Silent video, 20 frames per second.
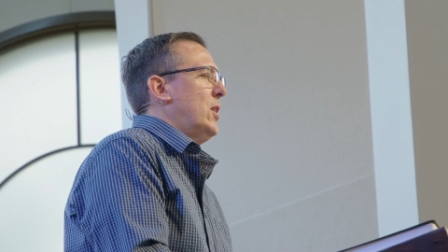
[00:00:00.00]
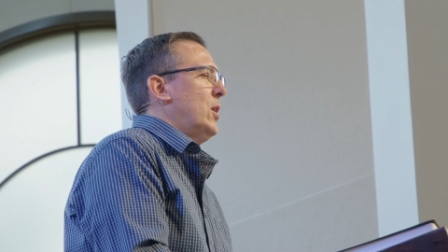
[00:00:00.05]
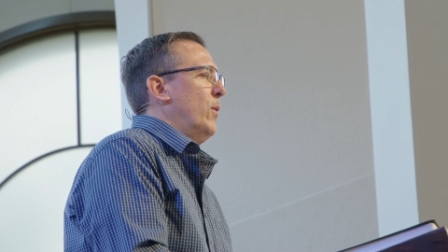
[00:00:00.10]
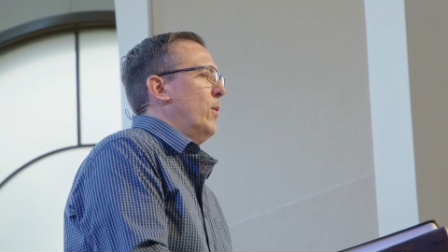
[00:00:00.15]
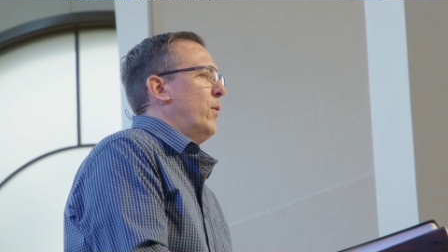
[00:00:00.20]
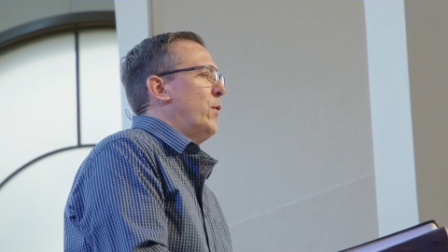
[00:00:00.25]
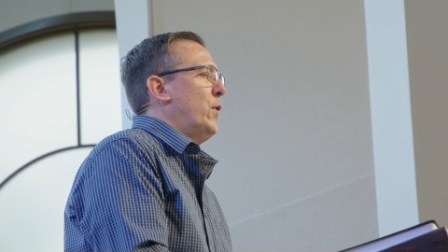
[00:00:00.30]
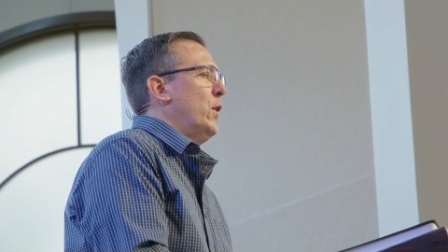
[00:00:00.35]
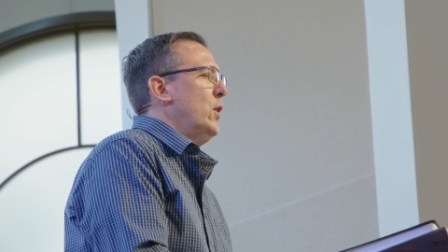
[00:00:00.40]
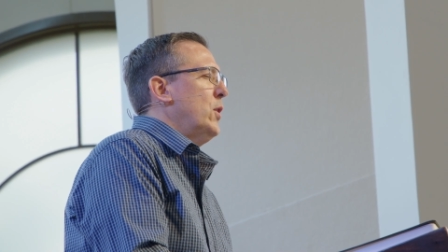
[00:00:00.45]
the
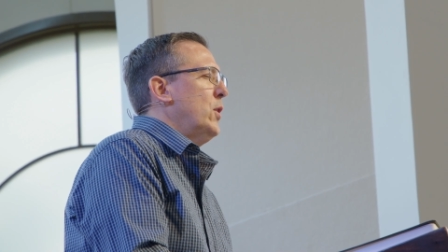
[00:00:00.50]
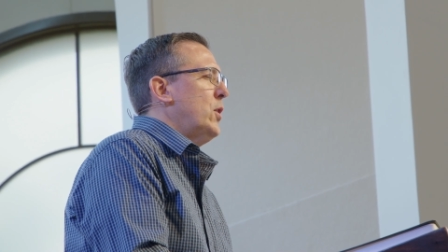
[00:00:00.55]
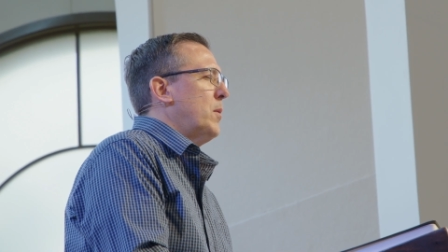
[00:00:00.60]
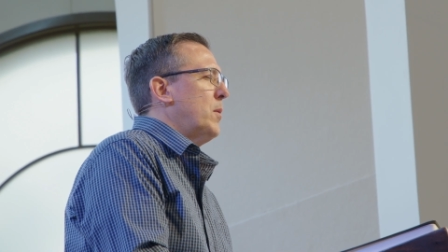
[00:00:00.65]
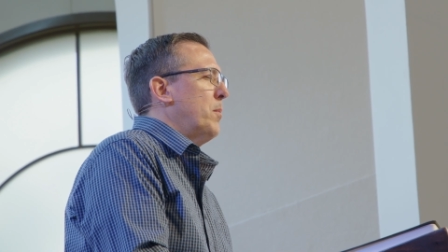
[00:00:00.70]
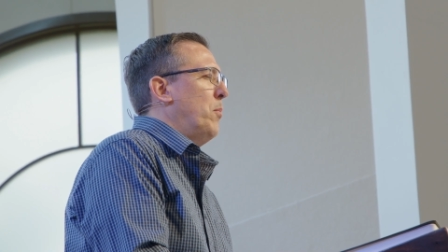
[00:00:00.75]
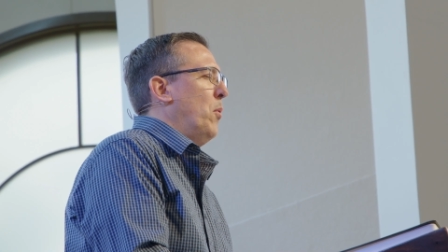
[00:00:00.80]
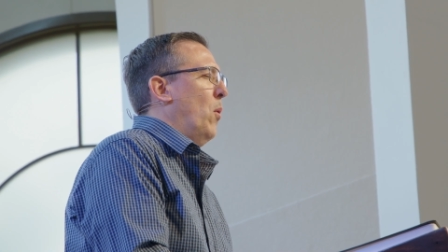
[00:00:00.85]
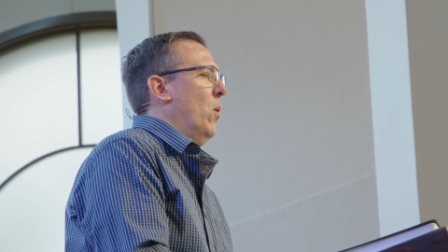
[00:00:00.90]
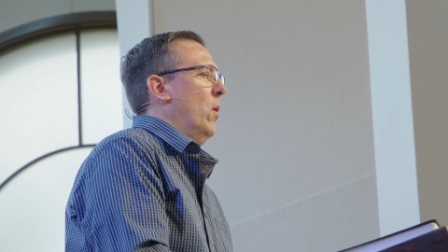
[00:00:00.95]

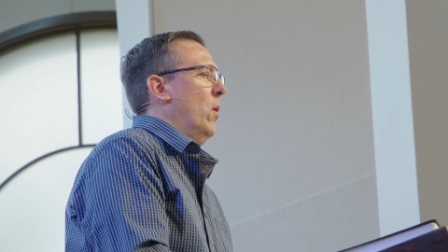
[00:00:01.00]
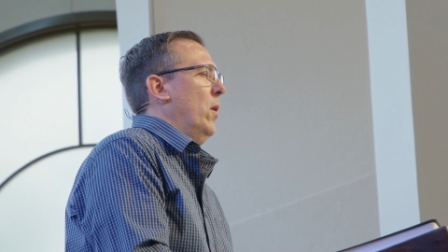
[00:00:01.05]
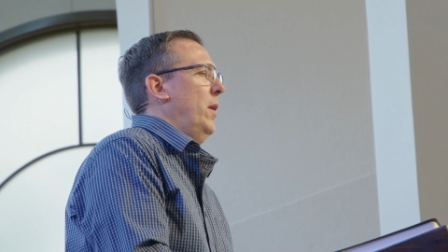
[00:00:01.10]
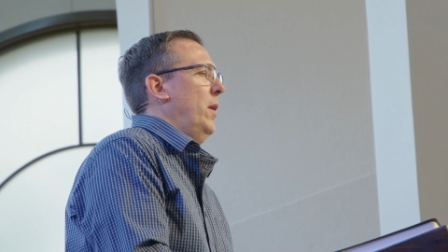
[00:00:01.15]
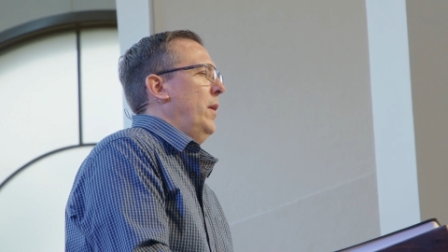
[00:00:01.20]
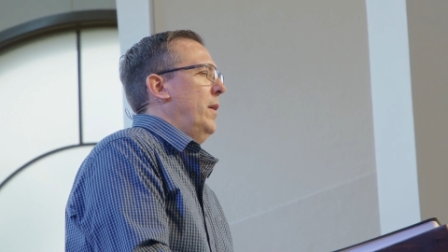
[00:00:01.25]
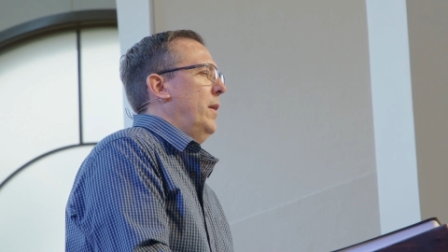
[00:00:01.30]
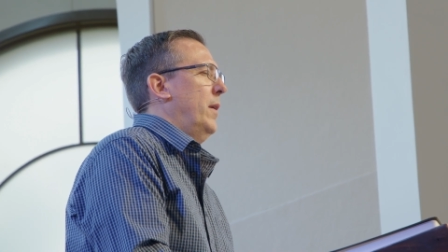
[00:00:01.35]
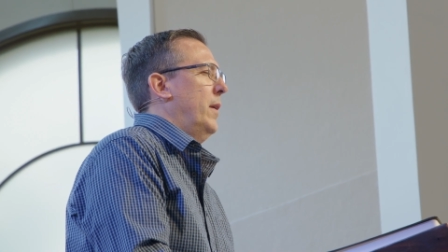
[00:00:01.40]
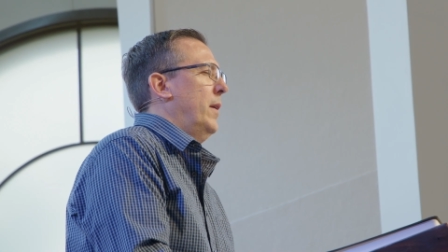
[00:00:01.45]
firstborn
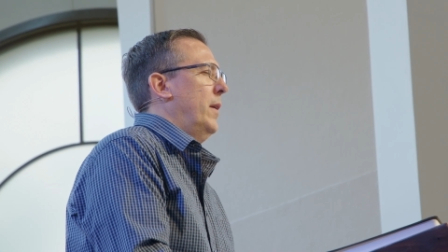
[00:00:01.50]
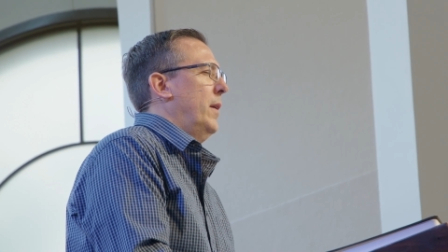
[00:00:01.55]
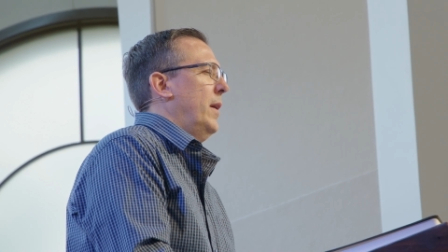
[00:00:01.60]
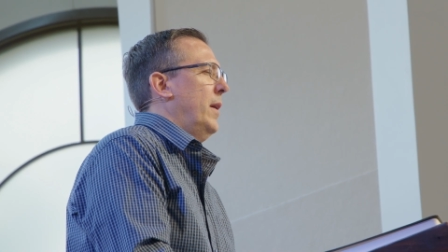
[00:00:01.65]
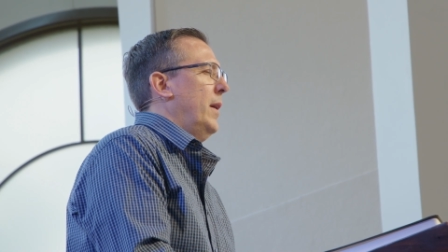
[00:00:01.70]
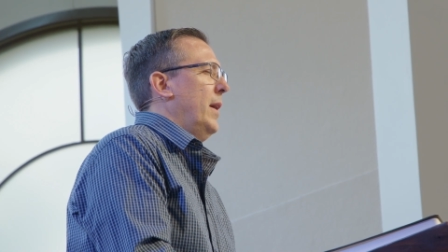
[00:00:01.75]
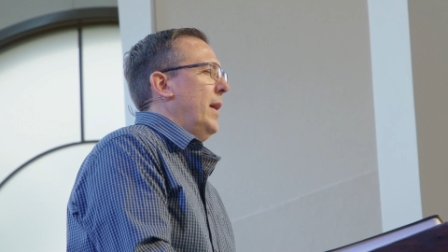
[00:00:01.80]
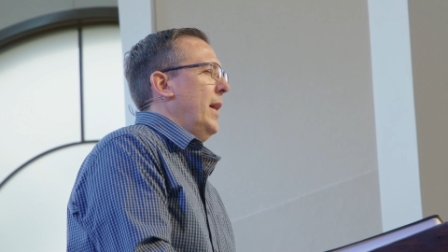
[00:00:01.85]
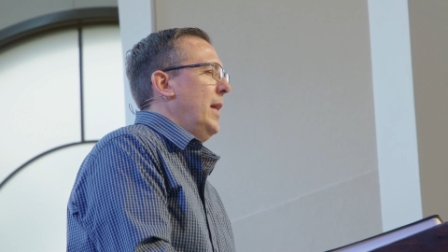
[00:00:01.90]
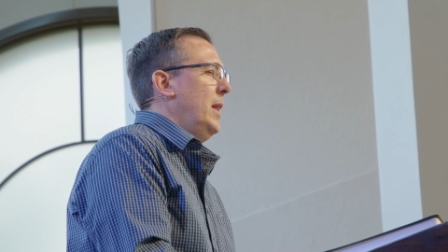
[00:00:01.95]

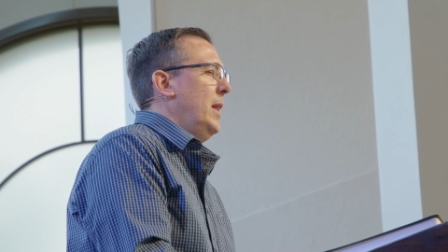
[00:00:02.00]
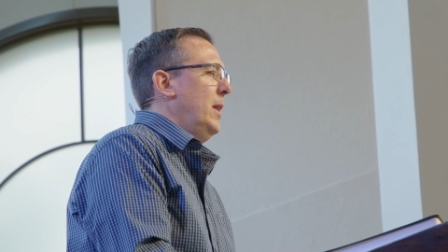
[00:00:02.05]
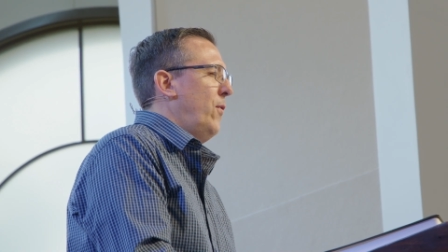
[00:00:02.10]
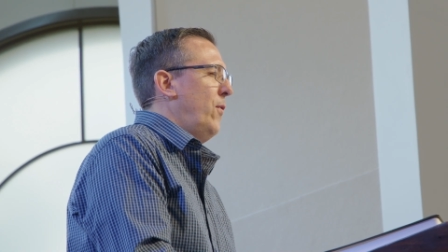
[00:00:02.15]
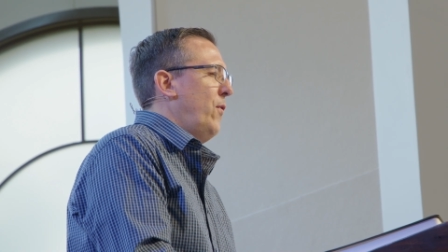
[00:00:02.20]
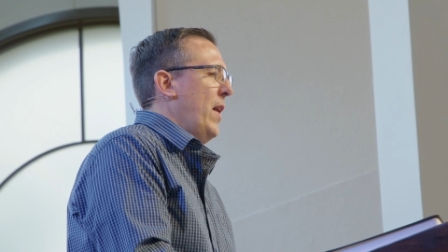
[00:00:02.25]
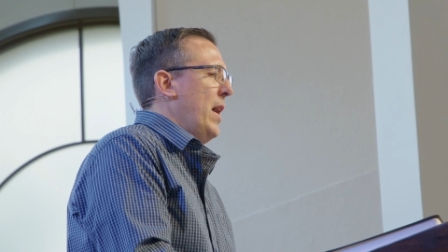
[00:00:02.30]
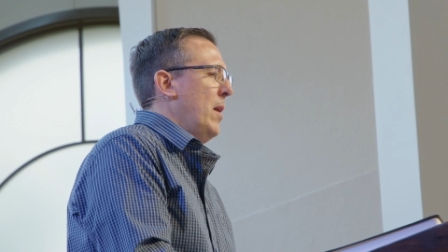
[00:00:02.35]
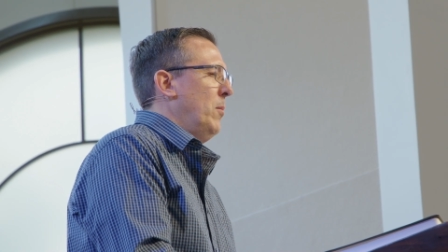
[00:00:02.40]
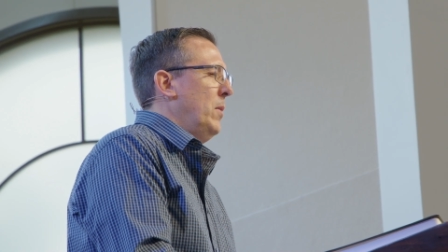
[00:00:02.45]
in the
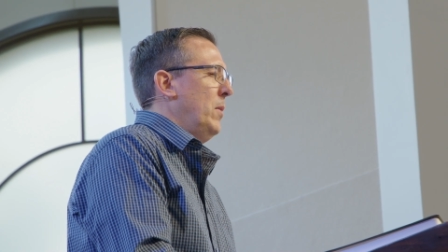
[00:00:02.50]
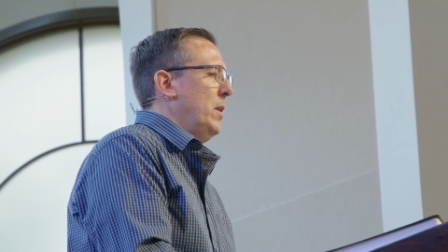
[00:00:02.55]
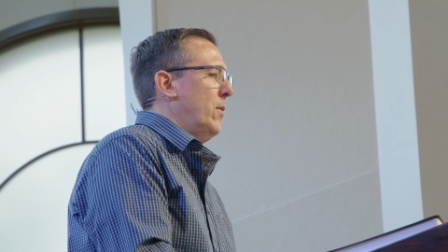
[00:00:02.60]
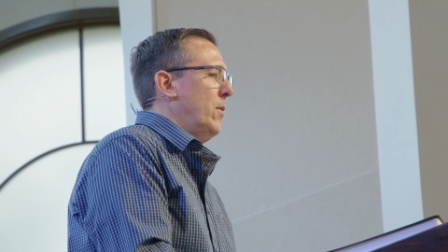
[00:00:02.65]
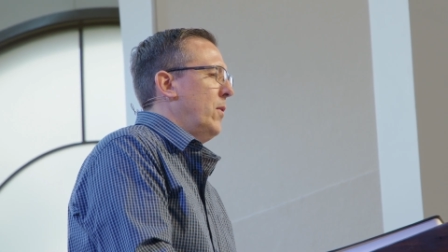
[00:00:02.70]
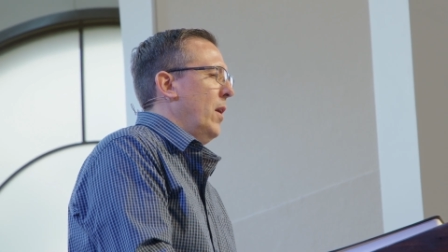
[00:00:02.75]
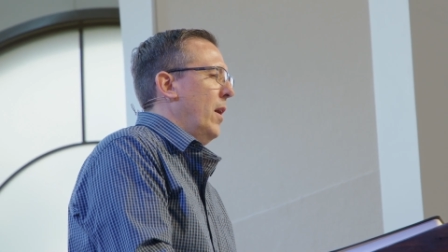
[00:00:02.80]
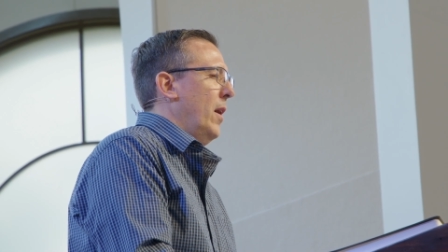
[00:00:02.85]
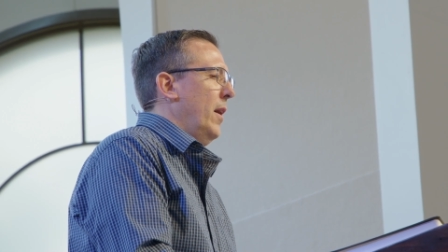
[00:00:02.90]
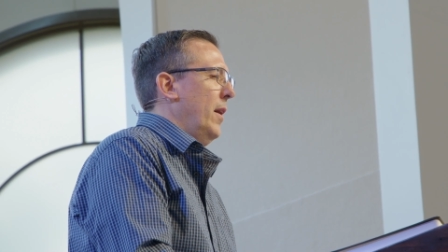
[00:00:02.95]
family of
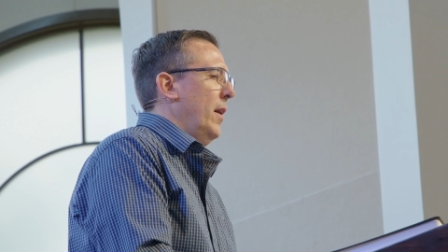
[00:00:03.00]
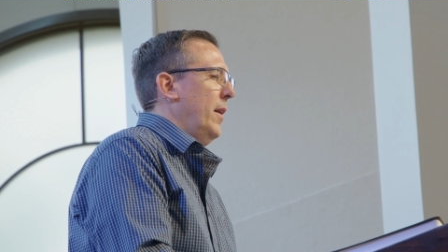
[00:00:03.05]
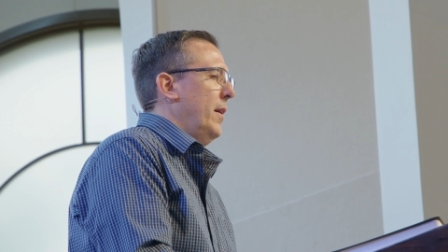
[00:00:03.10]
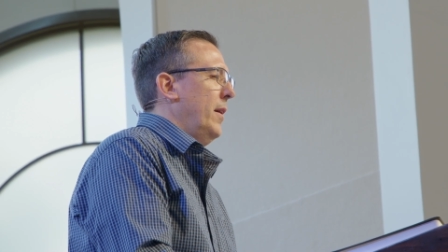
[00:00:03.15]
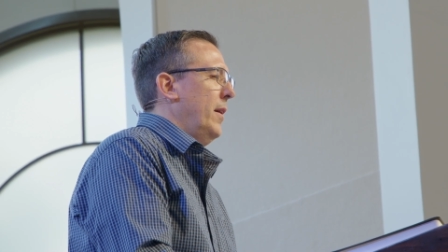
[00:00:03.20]
God.